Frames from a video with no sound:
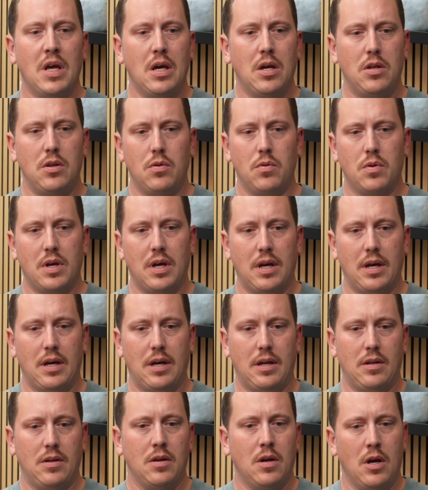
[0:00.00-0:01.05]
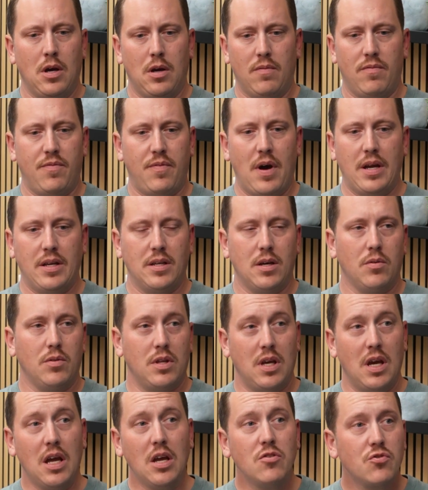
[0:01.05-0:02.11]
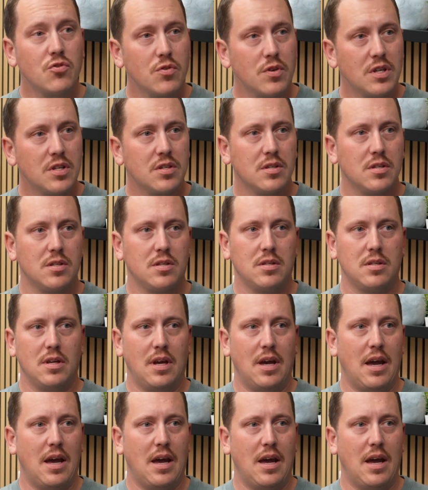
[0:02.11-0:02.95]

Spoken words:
You can find out the interests